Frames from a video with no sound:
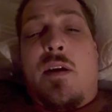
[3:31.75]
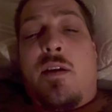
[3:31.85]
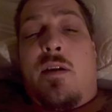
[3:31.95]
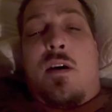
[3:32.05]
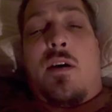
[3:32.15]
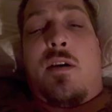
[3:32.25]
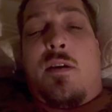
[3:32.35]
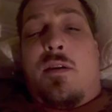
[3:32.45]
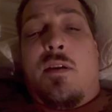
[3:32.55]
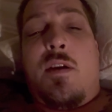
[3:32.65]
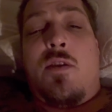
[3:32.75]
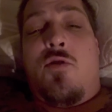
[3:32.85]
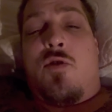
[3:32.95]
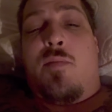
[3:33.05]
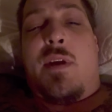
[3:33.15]

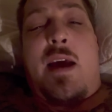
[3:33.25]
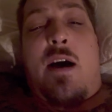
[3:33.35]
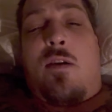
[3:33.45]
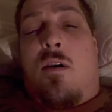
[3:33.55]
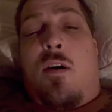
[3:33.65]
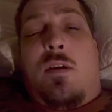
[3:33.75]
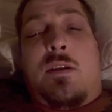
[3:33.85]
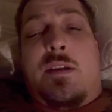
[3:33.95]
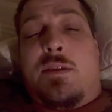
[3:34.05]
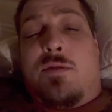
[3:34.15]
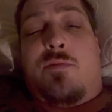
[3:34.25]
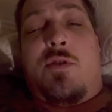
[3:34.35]
You can beat alcoholism.